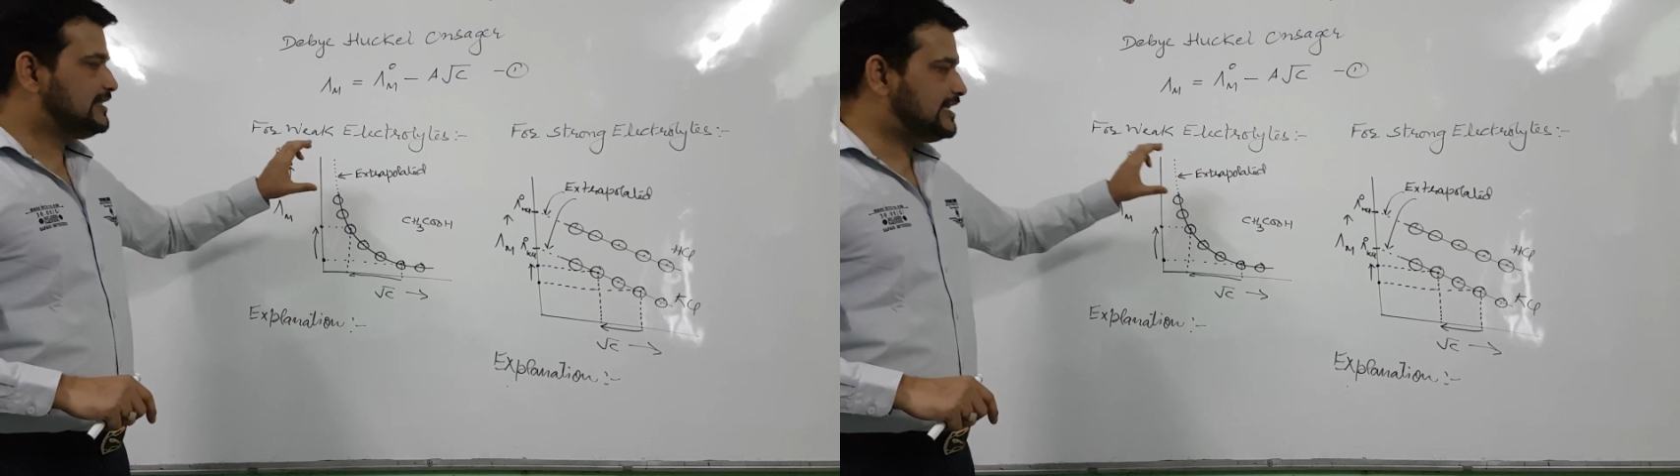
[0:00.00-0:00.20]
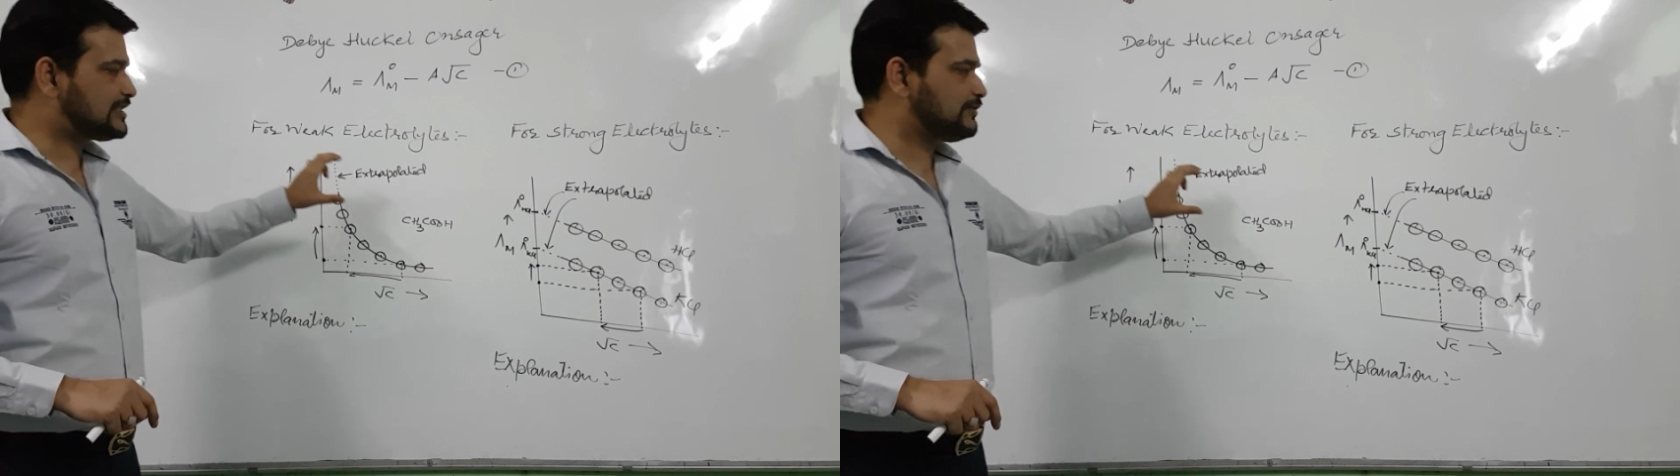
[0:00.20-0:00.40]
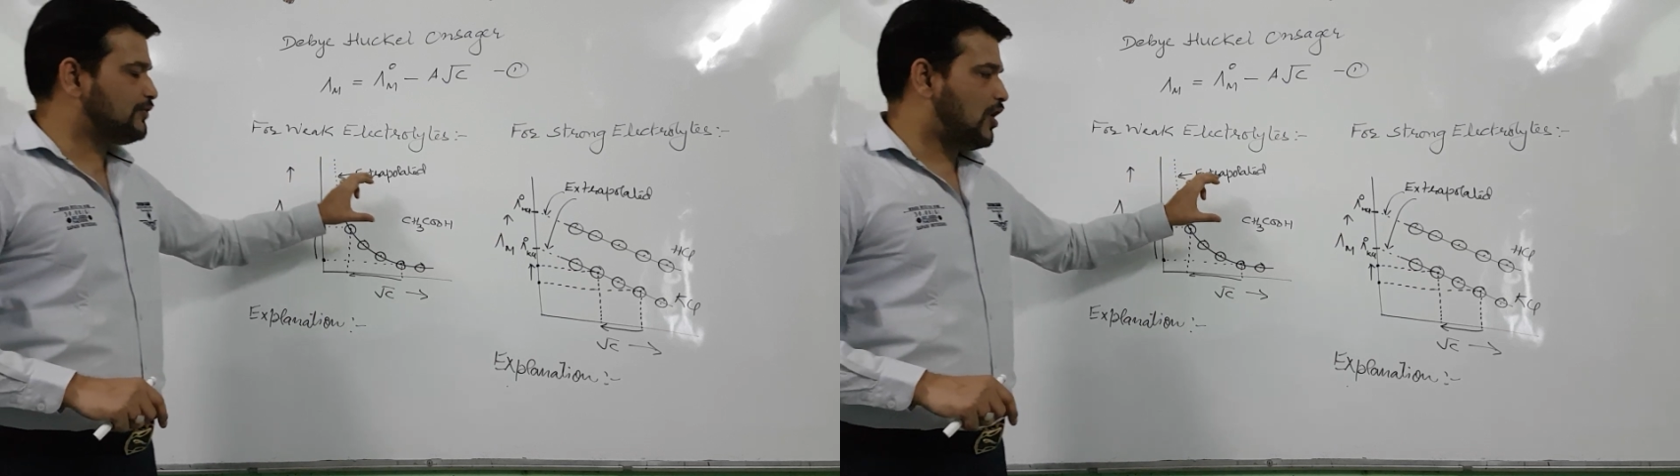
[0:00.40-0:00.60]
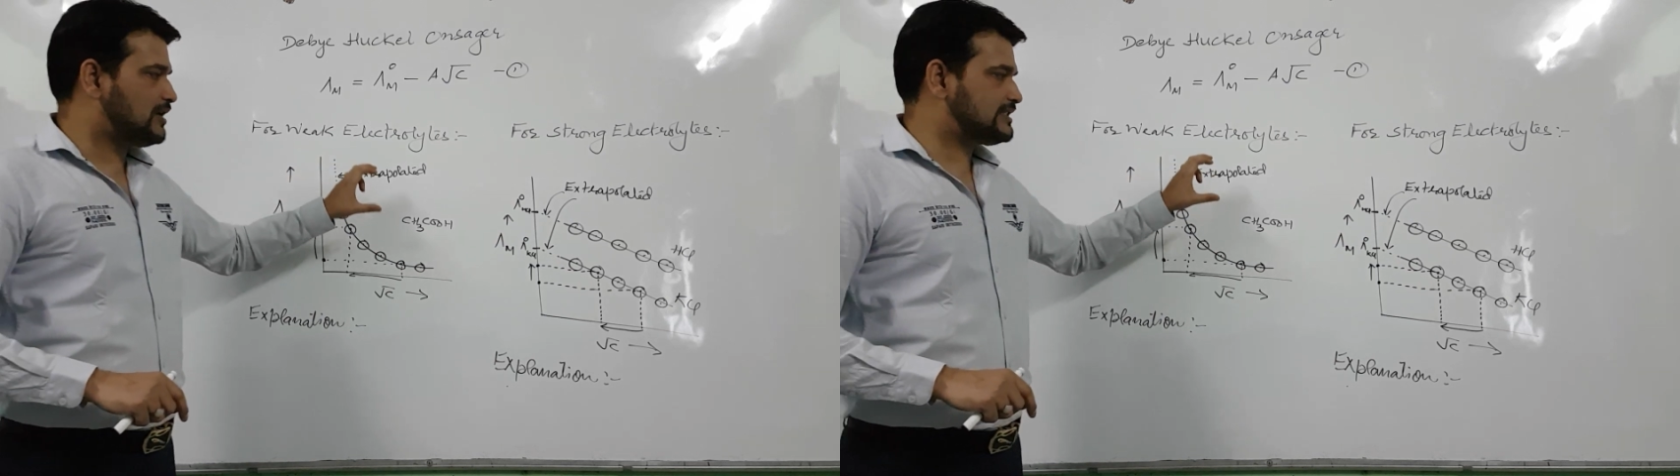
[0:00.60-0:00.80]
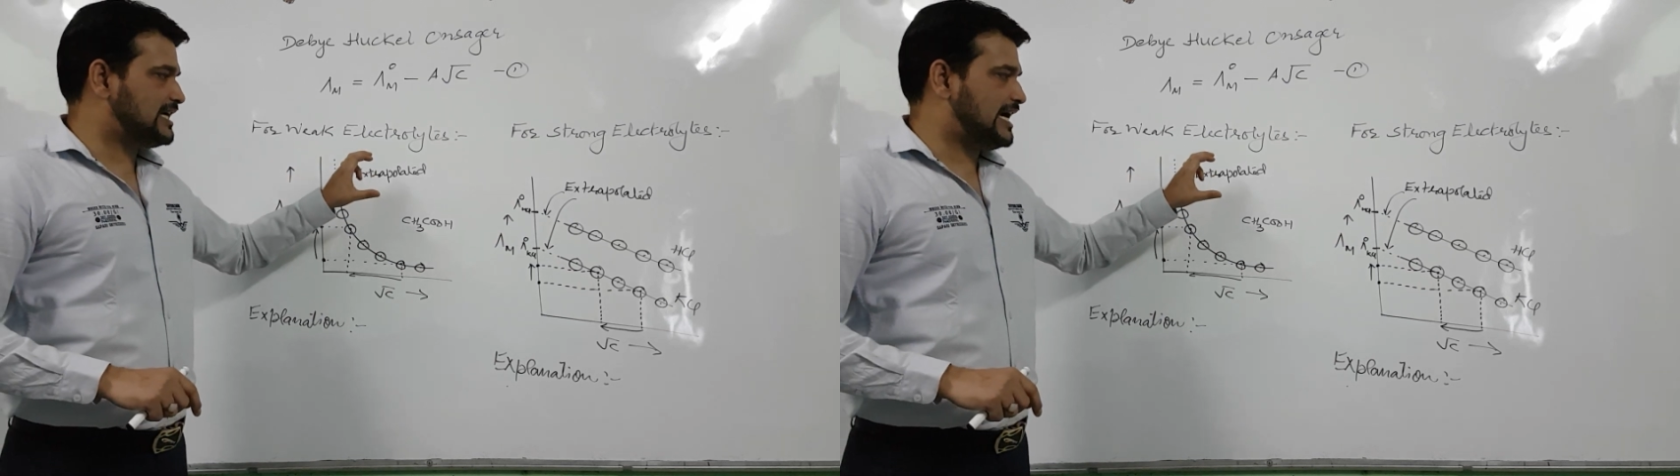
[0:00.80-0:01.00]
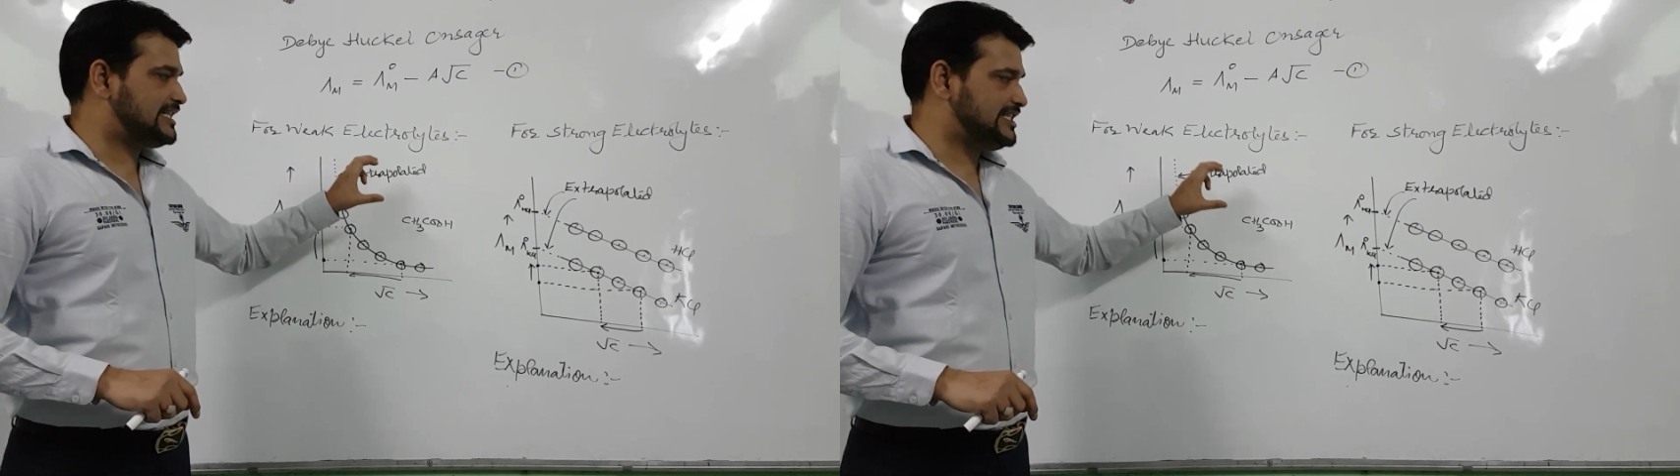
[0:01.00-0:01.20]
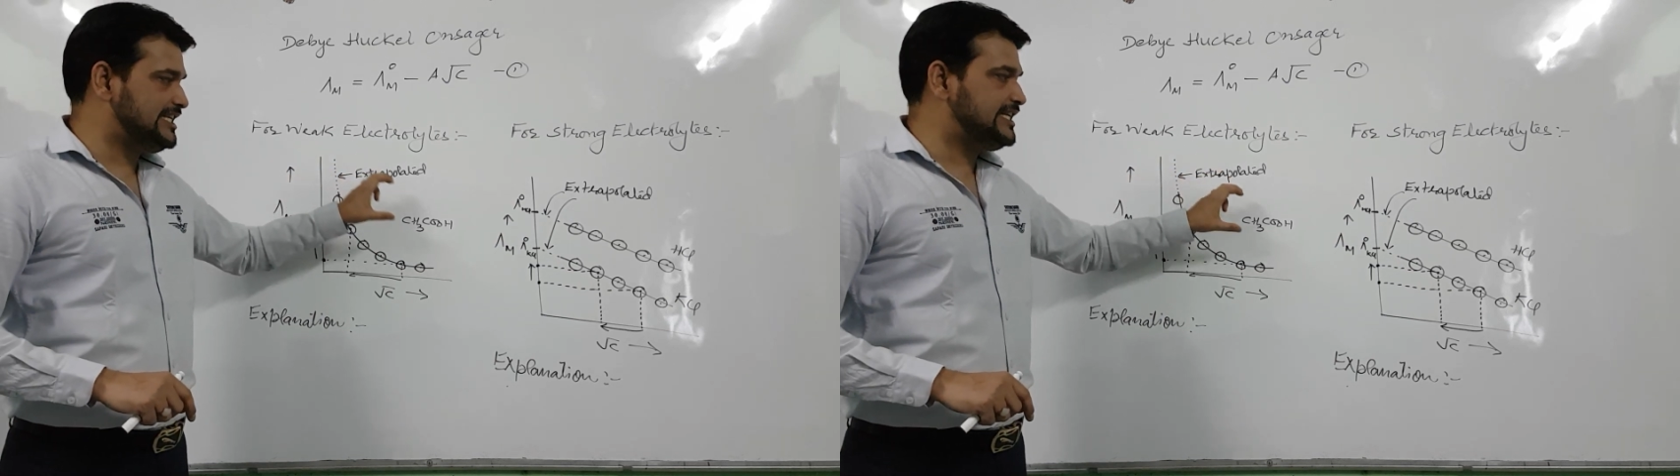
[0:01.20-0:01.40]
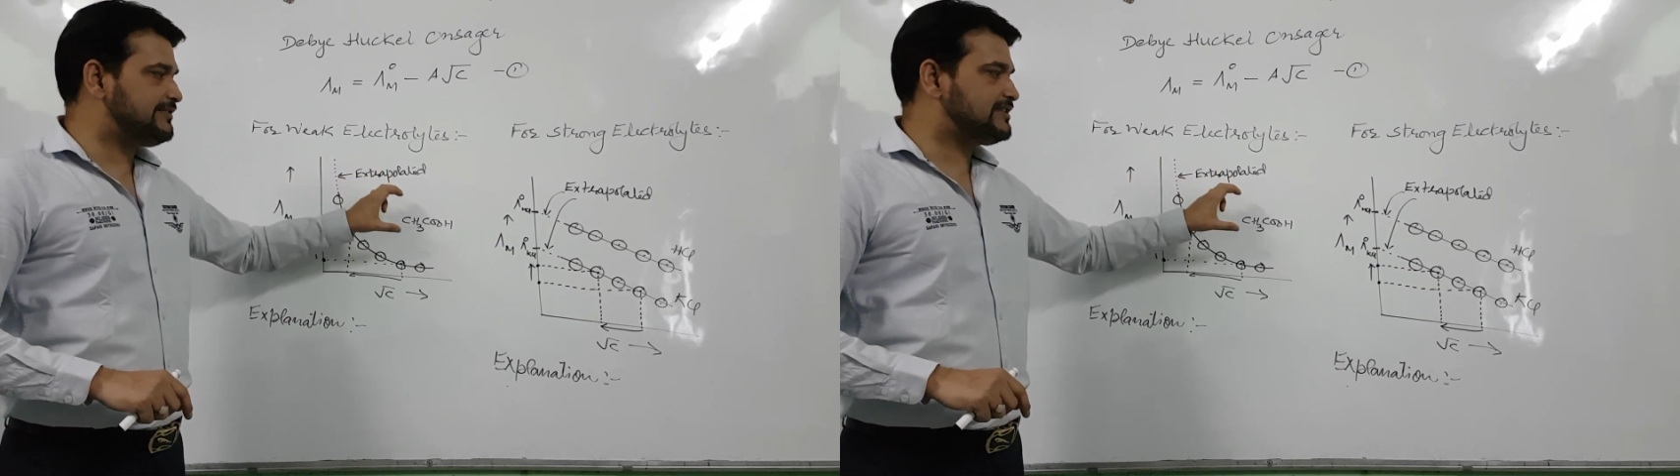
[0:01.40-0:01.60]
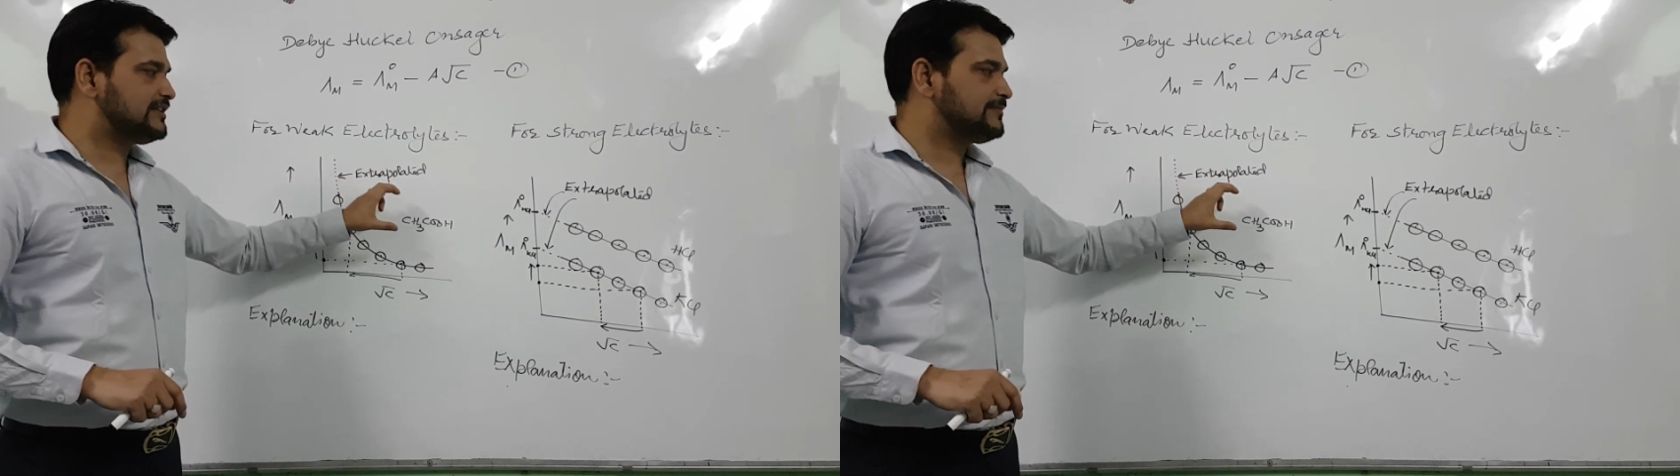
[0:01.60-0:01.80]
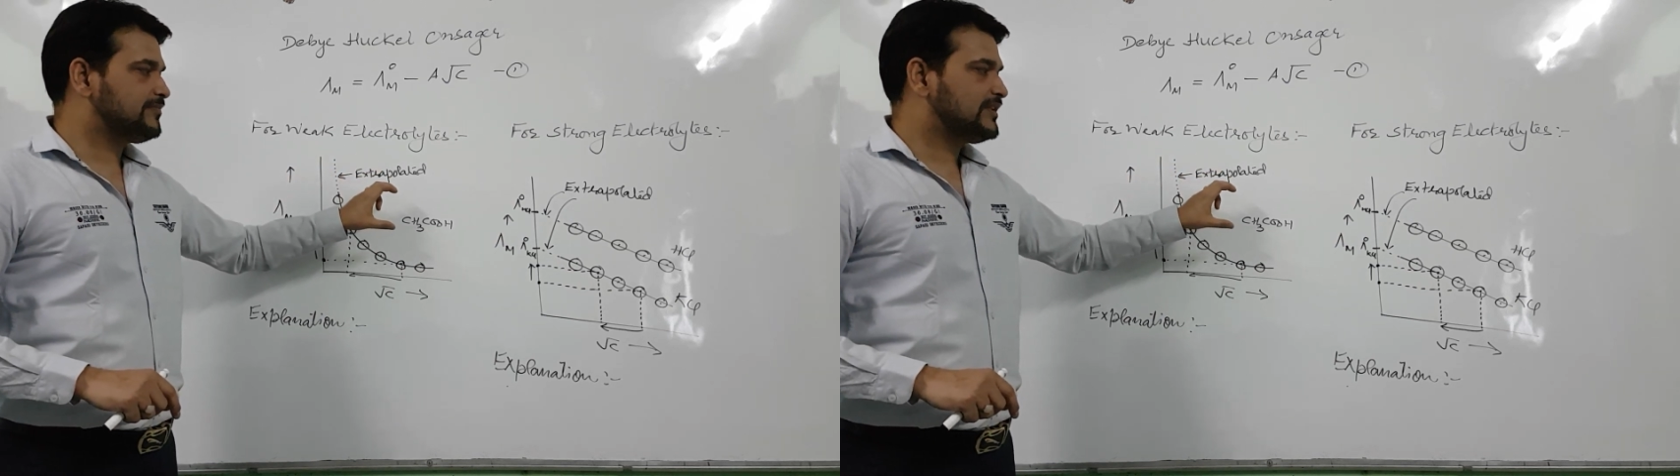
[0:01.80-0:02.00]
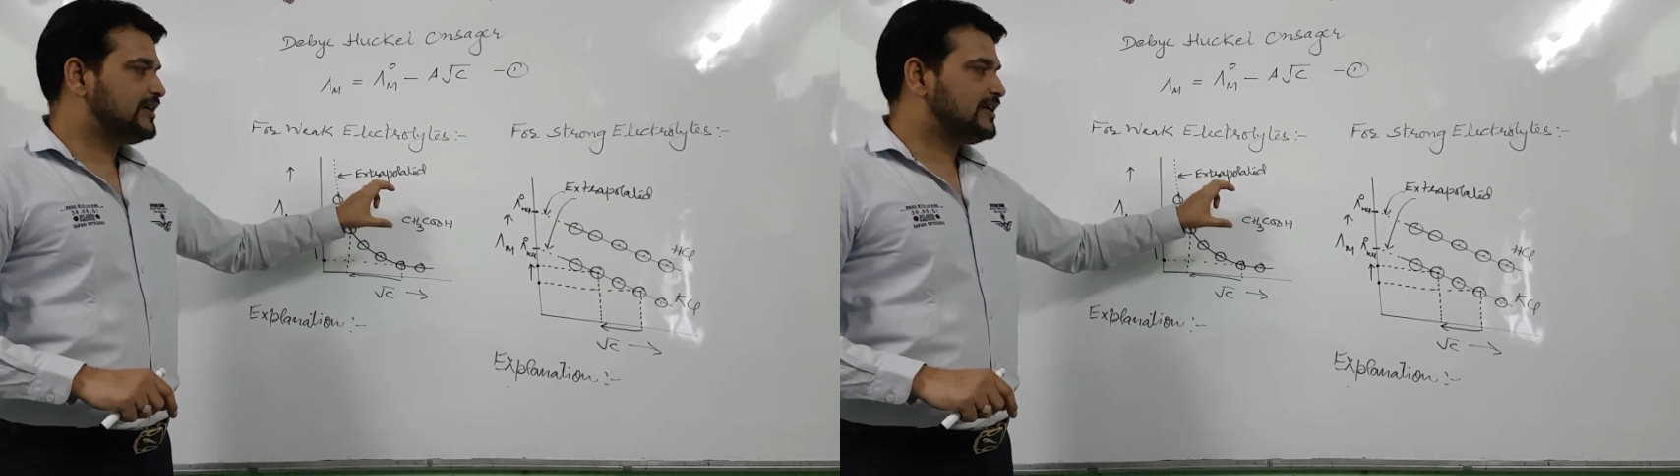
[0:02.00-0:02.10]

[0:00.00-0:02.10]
This was achieved